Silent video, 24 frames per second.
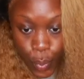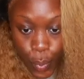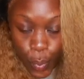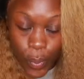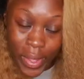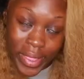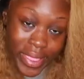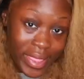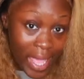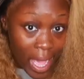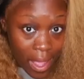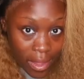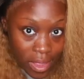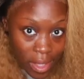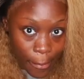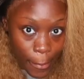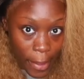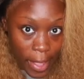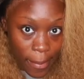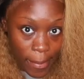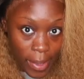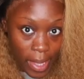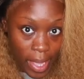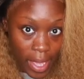without the
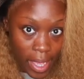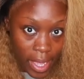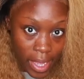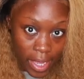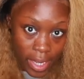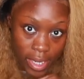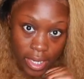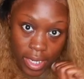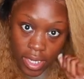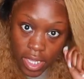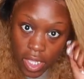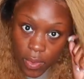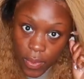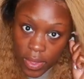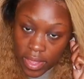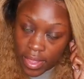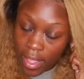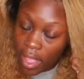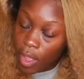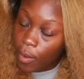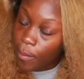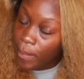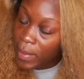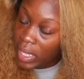baby hairs,
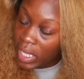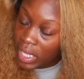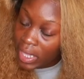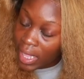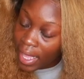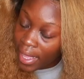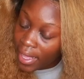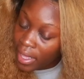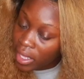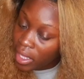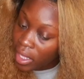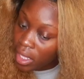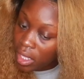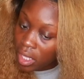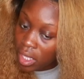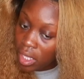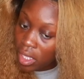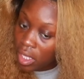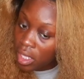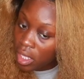without me like